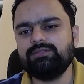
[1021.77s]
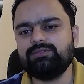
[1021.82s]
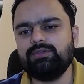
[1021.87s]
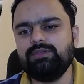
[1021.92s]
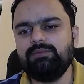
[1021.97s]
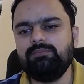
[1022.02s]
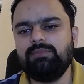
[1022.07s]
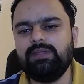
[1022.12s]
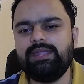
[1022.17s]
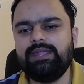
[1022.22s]
So
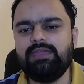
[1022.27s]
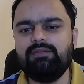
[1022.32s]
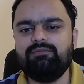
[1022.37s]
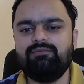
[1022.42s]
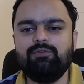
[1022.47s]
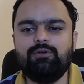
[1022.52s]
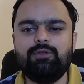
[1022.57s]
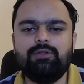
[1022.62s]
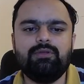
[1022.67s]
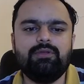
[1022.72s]
he played
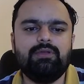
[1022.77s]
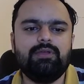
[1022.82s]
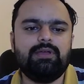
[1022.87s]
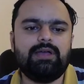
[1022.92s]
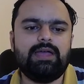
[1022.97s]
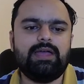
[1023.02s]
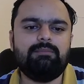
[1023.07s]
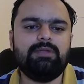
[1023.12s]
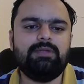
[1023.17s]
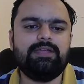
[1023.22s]
a4,
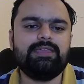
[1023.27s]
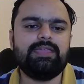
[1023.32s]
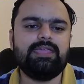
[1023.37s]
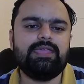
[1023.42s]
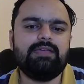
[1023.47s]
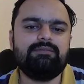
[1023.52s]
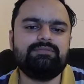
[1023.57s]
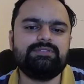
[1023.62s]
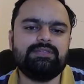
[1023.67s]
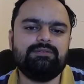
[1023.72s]
I played king
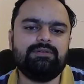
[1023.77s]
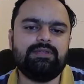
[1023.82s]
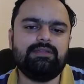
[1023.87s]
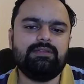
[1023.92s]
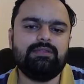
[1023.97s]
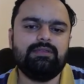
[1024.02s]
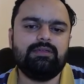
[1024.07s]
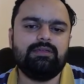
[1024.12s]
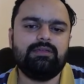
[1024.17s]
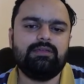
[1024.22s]
f7,
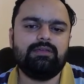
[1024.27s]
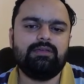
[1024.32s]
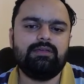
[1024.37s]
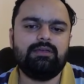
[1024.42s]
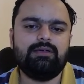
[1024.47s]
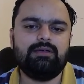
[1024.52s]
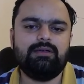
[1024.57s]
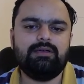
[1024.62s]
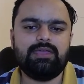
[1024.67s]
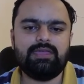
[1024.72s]

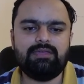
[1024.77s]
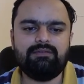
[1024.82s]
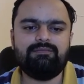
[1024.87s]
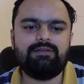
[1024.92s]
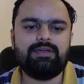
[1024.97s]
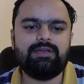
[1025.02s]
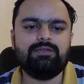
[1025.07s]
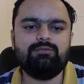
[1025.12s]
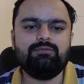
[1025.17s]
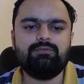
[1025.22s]

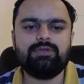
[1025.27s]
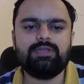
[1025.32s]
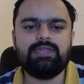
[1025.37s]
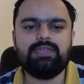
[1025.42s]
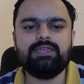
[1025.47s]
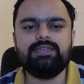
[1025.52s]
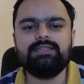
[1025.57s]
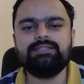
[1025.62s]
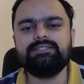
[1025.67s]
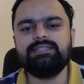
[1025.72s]
a5,
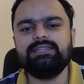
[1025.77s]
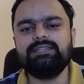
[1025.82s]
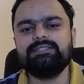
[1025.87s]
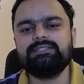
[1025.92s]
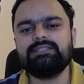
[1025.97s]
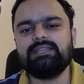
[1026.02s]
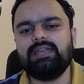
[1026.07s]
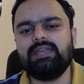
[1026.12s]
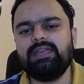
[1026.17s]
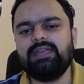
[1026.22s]
king
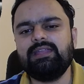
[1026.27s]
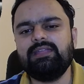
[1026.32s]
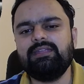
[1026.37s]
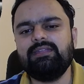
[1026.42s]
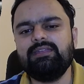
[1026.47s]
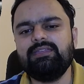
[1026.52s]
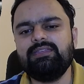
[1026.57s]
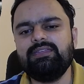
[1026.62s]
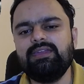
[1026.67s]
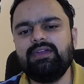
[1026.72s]
e6, and
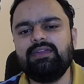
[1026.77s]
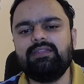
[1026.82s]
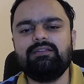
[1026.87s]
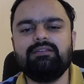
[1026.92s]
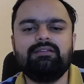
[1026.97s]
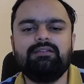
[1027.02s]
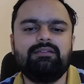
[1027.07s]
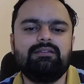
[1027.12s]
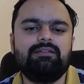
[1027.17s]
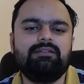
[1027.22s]
here
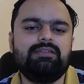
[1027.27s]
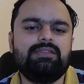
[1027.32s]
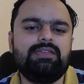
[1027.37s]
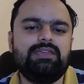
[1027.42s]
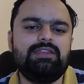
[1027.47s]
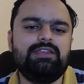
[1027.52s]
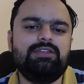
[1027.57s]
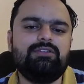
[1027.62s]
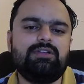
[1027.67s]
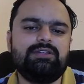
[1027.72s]
he
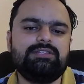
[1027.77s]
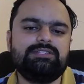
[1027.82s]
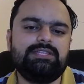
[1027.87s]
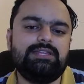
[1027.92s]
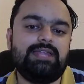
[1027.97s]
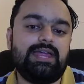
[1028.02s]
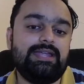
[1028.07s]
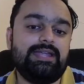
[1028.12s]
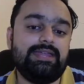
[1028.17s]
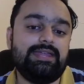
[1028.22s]
did not see
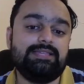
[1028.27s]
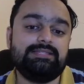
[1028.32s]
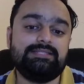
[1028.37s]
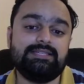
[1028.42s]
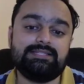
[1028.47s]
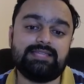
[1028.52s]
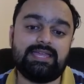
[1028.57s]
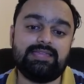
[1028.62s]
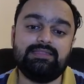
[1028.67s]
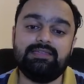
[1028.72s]
knight
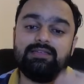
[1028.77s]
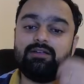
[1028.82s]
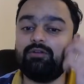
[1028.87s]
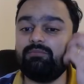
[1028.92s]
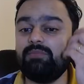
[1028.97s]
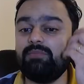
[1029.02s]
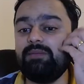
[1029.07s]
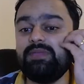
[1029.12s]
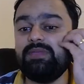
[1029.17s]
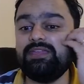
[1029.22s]
a6, I think, or
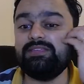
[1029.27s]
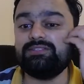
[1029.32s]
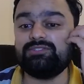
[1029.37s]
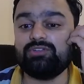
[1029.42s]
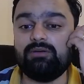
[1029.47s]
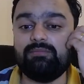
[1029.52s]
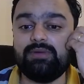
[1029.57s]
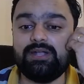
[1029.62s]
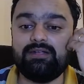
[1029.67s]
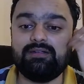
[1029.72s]
maybe he
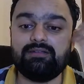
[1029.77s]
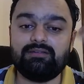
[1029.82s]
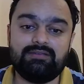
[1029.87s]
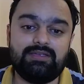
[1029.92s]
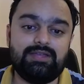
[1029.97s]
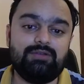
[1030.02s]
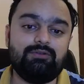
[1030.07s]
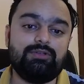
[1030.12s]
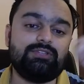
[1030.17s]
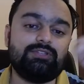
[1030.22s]
saw, but
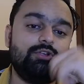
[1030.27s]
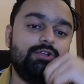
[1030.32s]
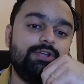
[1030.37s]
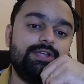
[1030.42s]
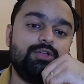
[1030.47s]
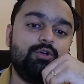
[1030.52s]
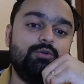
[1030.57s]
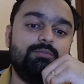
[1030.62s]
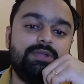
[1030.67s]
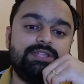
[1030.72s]
it was
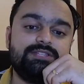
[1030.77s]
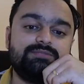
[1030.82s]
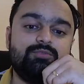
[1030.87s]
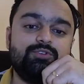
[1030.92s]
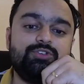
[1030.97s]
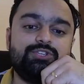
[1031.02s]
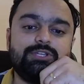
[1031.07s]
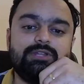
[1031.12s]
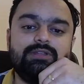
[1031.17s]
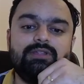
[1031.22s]
already hopeless
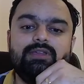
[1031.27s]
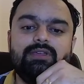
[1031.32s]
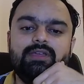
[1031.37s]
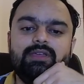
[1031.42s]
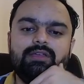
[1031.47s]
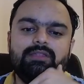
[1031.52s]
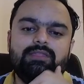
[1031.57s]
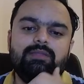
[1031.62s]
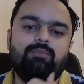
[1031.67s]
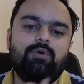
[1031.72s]
position.
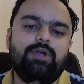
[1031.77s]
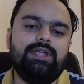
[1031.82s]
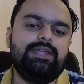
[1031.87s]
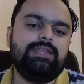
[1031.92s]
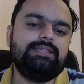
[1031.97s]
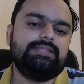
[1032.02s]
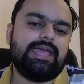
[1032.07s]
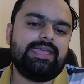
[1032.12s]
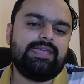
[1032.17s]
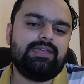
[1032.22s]
The point
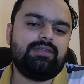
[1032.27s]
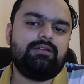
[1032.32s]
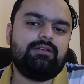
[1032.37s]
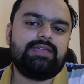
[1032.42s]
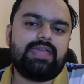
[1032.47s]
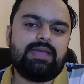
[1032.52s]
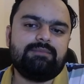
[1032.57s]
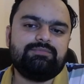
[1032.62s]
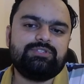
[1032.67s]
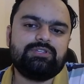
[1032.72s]
is, I
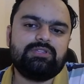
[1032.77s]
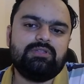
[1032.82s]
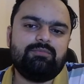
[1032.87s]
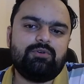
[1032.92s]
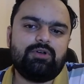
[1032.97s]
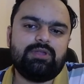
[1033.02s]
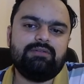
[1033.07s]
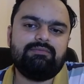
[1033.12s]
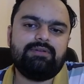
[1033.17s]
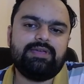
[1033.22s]
cannot capture the
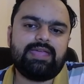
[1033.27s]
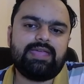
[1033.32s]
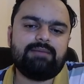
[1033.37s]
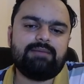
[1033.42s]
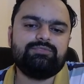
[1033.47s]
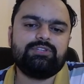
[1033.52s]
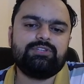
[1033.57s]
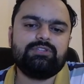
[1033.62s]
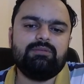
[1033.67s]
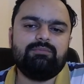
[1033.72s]
pawn. If I
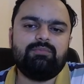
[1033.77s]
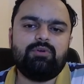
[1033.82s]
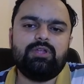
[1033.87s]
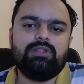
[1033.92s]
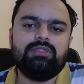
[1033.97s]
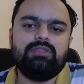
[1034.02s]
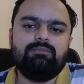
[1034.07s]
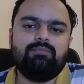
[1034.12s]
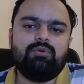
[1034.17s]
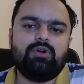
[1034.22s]
capture the
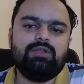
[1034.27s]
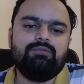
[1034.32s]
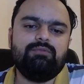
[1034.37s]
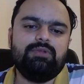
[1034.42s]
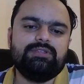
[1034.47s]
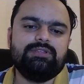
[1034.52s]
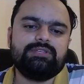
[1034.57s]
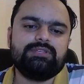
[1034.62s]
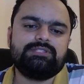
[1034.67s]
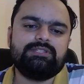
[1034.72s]
pawn
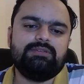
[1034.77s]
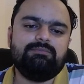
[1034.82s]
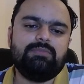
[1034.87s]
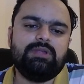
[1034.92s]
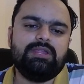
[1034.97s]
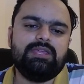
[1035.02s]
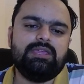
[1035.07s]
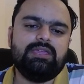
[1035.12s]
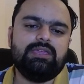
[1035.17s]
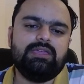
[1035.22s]
will just
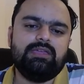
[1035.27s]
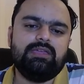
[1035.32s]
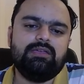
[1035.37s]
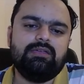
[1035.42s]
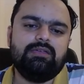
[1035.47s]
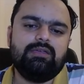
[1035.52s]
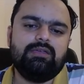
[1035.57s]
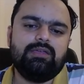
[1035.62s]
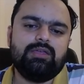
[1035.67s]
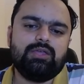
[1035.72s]

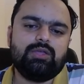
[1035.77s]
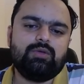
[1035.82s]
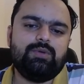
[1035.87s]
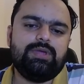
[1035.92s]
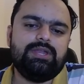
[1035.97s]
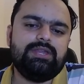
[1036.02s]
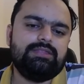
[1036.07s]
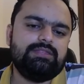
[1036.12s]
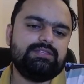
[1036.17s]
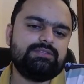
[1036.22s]
simply
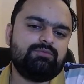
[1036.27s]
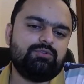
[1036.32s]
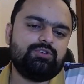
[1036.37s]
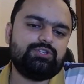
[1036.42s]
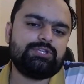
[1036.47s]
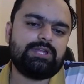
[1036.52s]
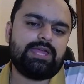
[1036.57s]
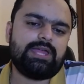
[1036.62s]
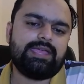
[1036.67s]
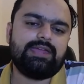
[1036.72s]
queen in this
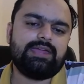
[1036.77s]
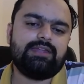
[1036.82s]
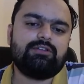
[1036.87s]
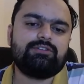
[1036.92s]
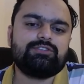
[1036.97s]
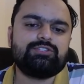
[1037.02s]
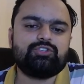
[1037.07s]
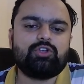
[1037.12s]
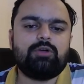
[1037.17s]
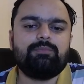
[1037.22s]
position. I
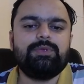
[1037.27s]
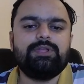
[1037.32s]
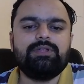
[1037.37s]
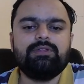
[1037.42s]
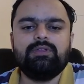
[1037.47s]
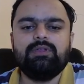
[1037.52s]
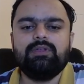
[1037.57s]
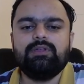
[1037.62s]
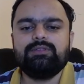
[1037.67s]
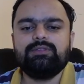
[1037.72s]
cannot stop it.
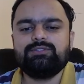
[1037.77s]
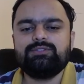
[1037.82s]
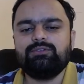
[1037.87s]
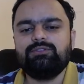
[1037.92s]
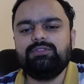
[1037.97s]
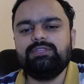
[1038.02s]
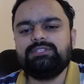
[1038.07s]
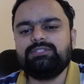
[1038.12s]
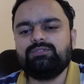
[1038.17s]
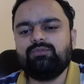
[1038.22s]
So
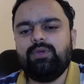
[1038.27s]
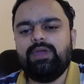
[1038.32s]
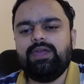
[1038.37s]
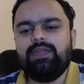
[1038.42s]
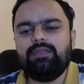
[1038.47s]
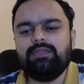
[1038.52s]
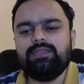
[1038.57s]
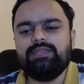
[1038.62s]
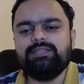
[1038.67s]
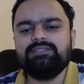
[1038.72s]
this
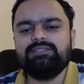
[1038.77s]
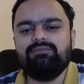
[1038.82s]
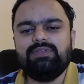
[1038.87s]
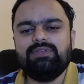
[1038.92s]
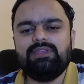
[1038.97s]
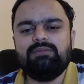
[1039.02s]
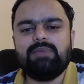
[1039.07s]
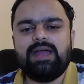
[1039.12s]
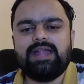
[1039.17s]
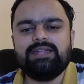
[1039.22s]
square is a
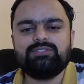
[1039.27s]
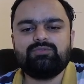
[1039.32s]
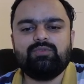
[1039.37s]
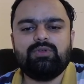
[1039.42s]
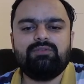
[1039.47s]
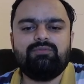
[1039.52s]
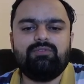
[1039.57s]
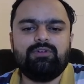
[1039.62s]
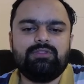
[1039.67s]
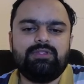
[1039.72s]
very bad
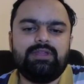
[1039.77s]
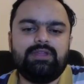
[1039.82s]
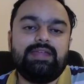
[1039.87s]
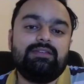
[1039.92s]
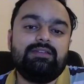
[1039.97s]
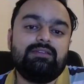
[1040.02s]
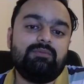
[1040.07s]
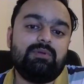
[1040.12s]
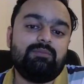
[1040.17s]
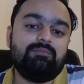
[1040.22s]
square for the
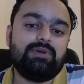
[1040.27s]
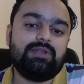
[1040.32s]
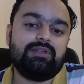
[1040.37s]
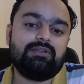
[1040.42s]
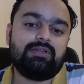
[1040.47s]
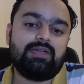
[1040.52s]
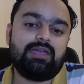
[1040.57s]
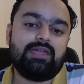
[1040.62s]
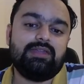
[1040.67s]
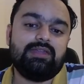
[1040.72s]
knight, remember.
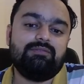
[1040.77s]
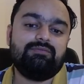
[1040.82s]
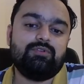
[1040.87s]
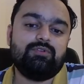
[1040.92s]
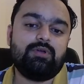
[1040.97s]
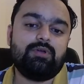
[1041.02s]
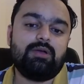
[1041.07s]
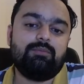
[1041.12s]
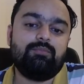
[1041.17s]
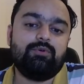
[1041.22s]
And if
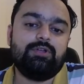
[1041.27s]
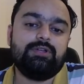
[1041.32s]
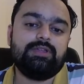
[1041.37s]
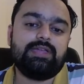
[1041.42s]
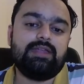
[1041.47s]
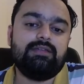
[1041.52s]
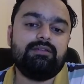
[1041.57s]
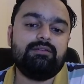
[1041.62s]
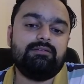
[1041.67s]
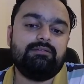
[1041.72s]
your
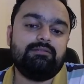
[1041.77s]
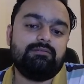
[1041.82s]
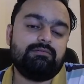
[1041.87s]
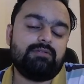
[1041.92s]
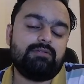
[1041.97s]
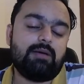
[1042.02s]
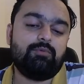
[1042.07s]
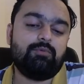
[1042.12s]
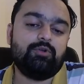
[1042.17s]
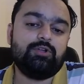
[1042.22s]

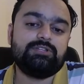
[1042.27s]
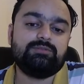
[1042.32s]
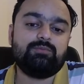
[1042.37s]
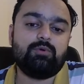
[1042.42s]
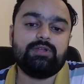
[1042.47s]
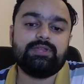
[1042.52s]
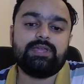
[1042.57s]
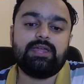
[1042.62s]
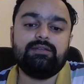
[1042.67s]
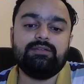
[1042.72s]
opponent's
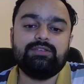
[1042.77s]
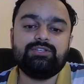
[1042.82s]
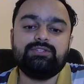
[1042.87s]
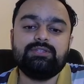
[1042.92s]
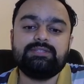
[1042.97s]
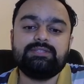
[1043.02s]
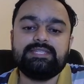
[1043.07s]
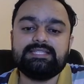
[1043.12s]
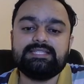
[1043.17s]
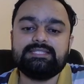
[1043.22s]
pawn can reach
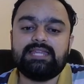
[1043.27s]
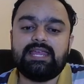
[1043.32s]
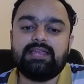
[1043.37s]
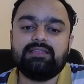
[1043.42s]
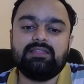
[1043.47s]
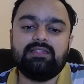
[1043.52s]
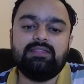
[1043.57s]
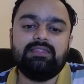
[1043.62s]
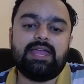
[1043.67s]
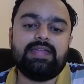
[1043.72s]
the 6th
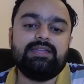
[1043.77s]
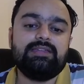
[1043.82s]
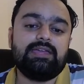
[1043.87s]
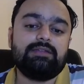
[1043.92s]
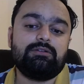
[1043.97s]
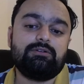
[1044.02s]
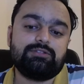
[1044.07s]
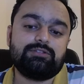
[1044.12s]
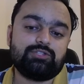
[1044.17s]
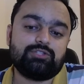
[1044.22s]
rank, the knight
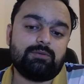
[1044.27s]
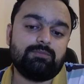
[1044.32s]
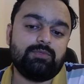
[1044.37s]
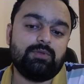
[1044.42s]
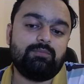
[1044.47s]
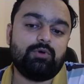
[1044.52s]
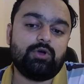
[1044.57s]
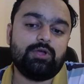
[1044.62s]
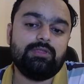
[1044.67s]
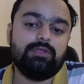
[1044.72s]
cannot stop the
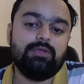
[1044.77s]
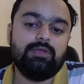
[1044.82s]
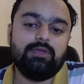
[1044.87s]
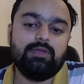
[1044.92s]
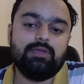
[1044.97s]
pawn.